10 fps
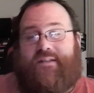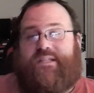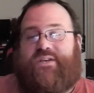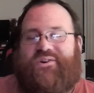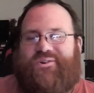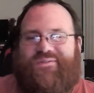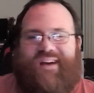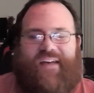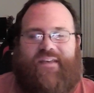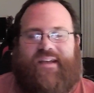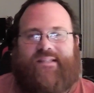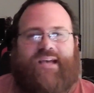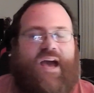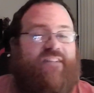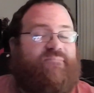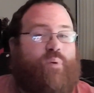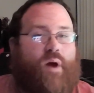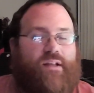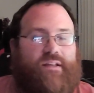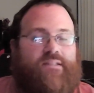Two, I think it's kind of
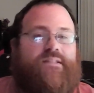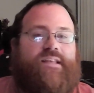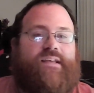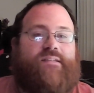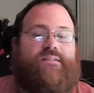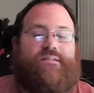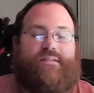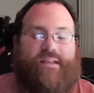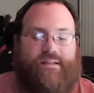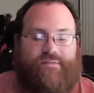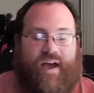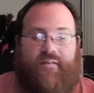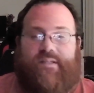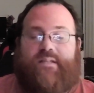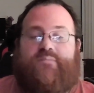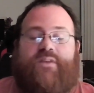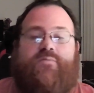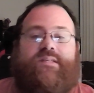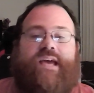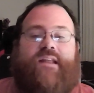pointless. These viruses
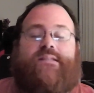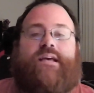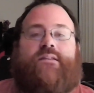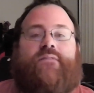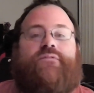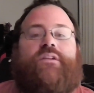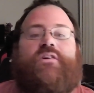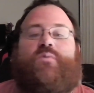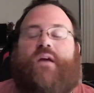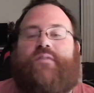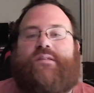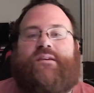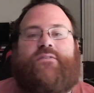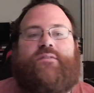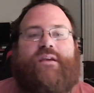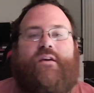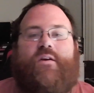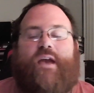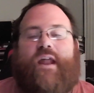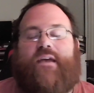mutate. It's like the flu. Every single year,
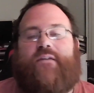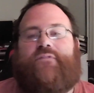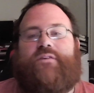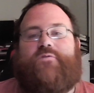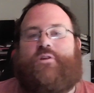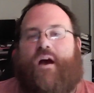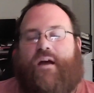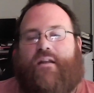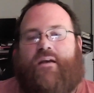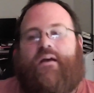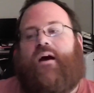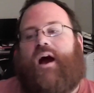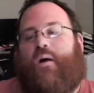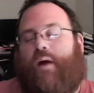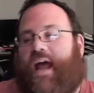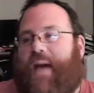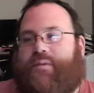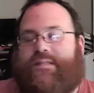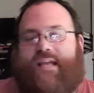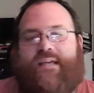you got to get a flu shot. What
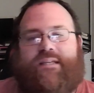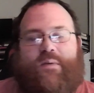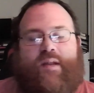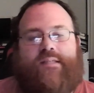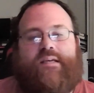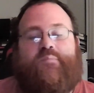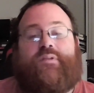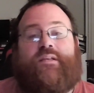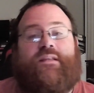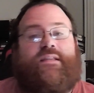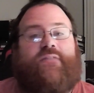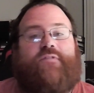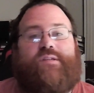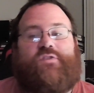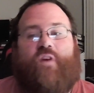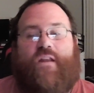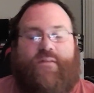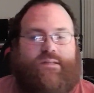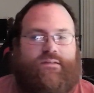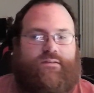happens next year when it's a completely different strain? Are
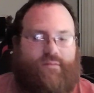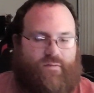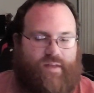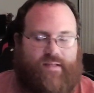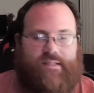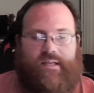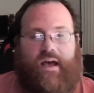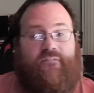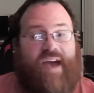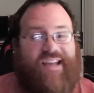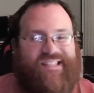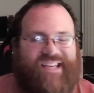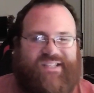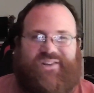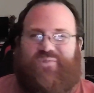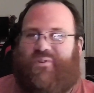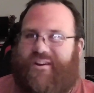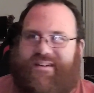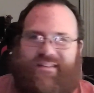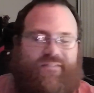these vaccines going to
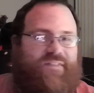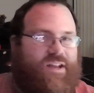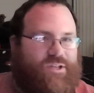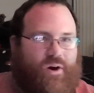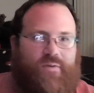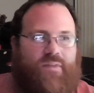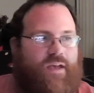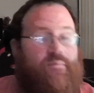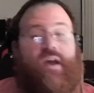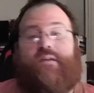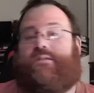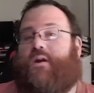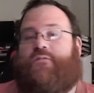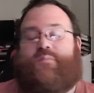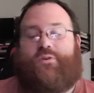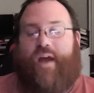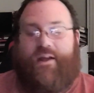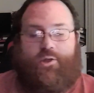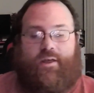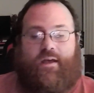work? And if they don't, we got to start from
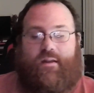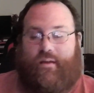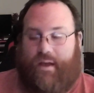scratch again.